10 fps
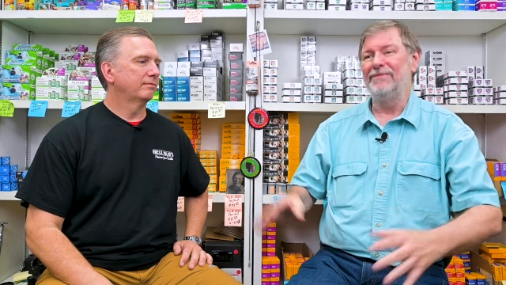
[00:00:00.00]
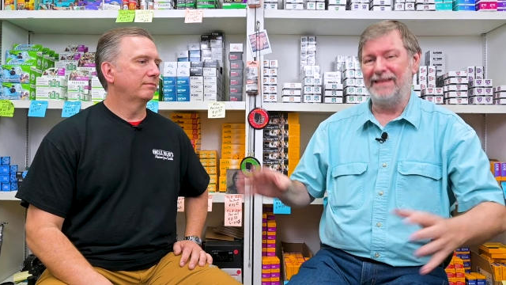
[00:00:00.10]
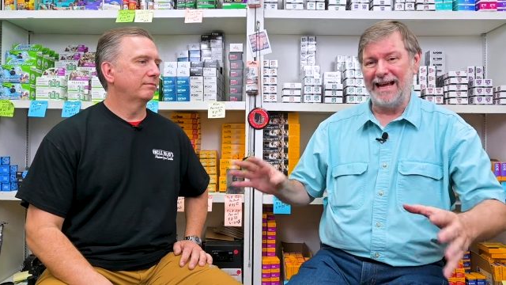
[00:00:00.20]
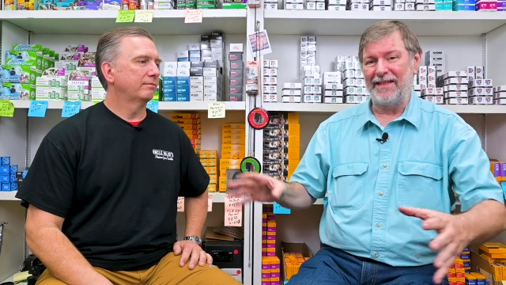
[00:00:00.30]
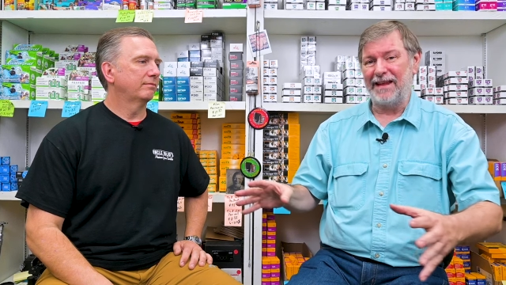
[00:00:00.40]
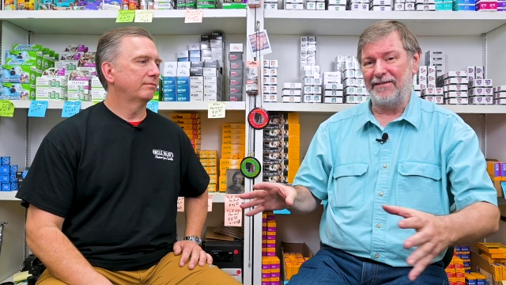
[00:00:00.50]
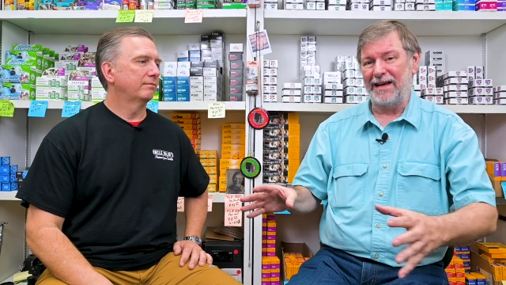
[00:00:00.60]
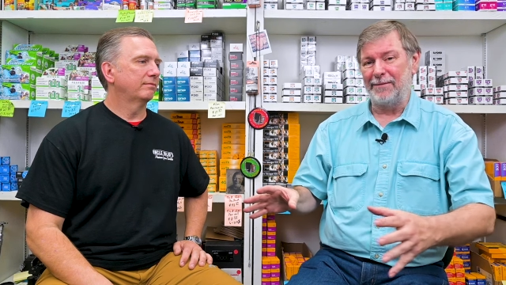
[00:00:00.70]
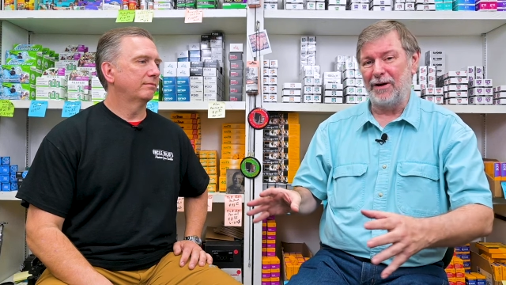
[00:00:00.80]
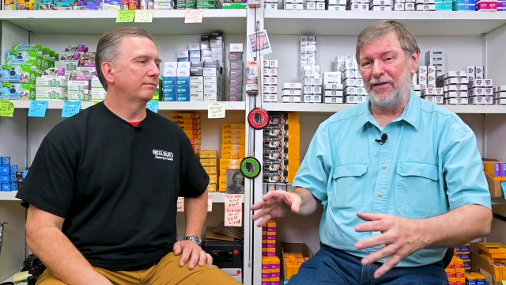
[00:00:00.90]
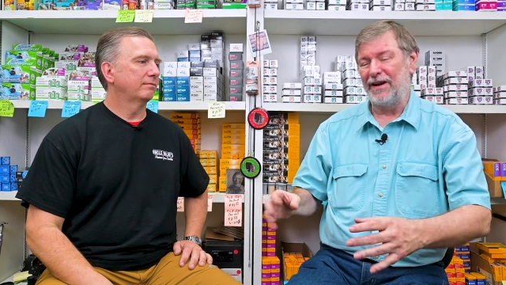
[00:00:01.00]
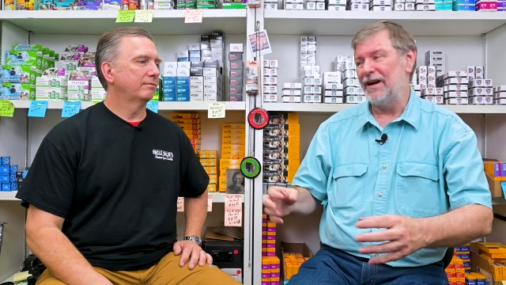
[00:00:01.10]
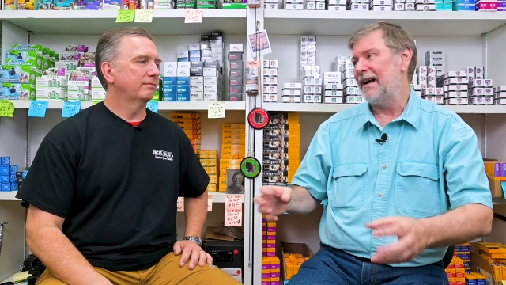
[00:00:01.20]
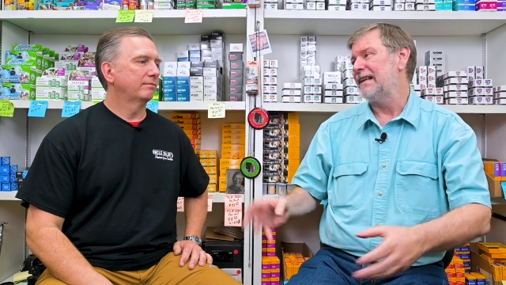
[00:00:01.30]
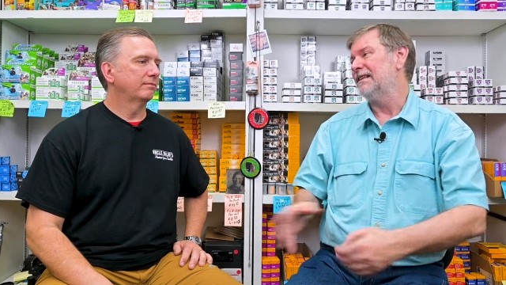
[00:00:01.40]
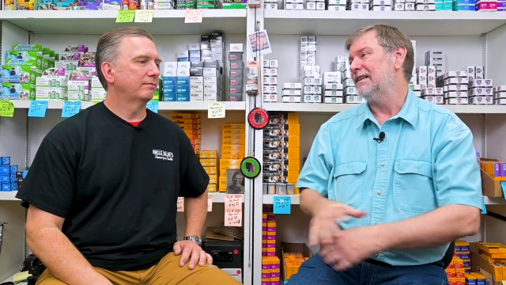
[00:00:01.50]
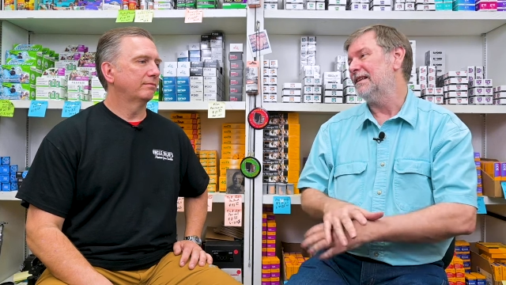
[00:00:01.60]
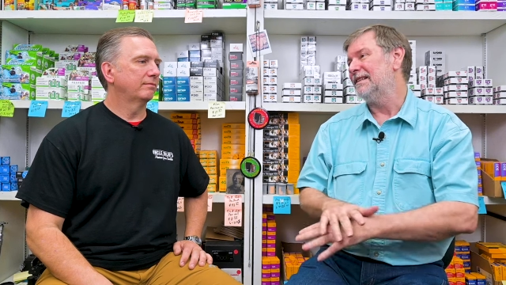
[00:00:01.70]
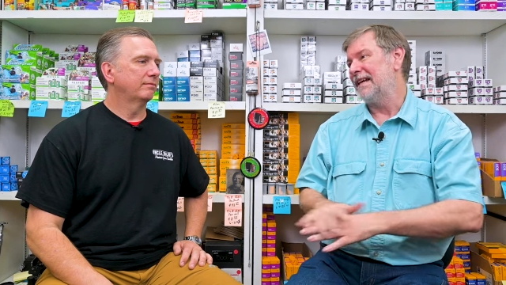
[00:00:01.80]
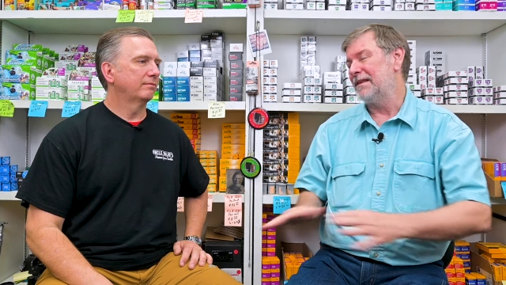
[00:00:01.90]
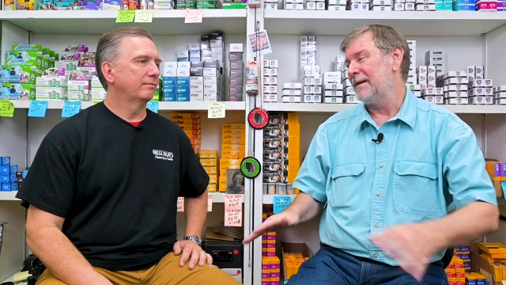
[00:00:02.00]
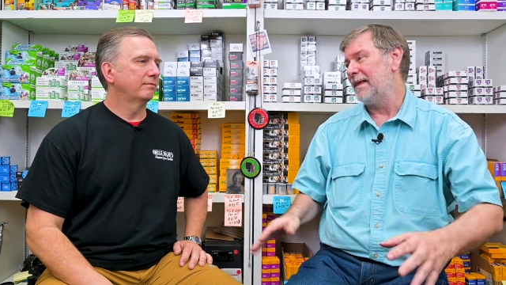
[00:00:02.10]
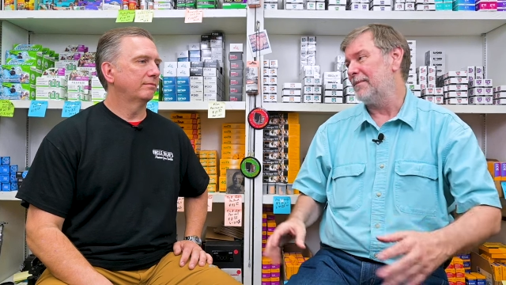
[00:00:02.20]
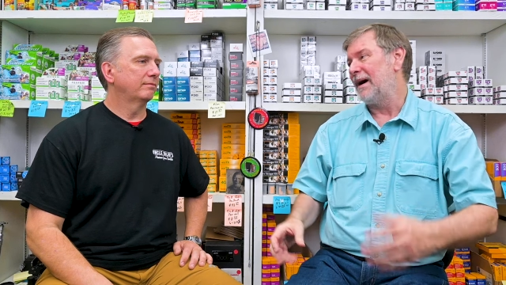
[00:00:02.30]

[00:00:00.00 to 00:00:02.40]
Speaker 1: now that I've got them all there, I can take them out of the